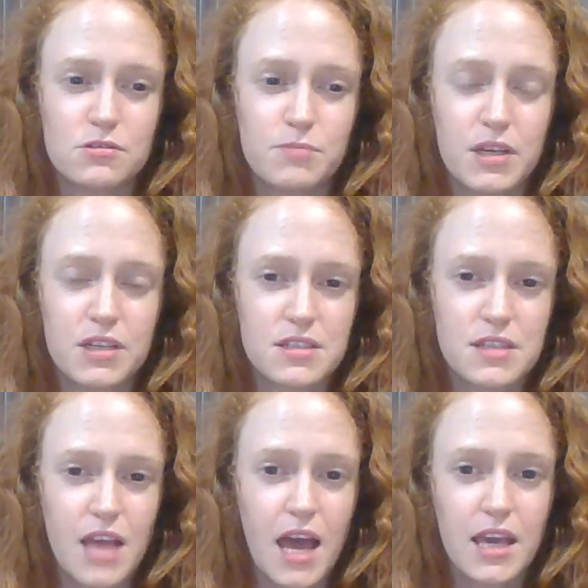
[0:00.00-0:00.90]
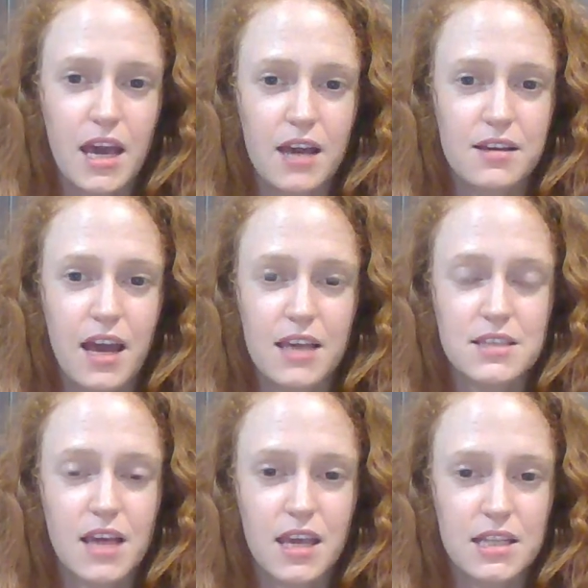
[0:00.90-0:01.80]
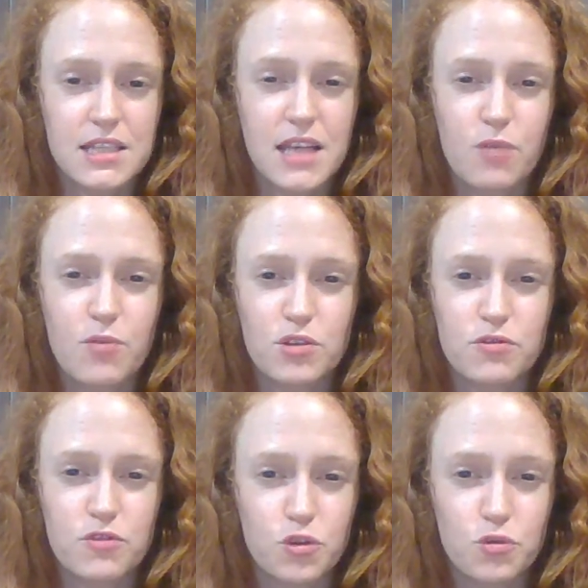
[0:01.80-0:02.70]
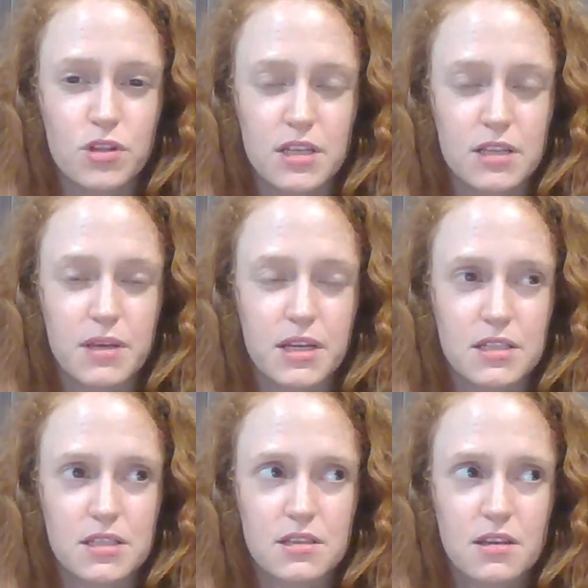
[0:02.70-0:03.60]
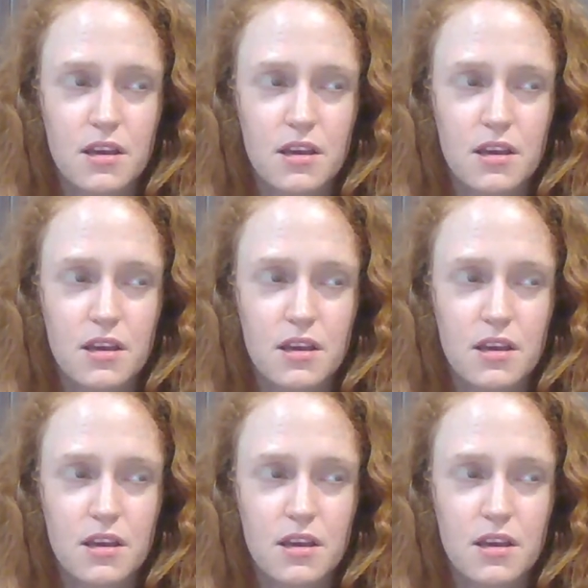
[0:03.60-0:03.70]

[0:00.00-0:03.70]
because guys, I can tell when you've Googled it because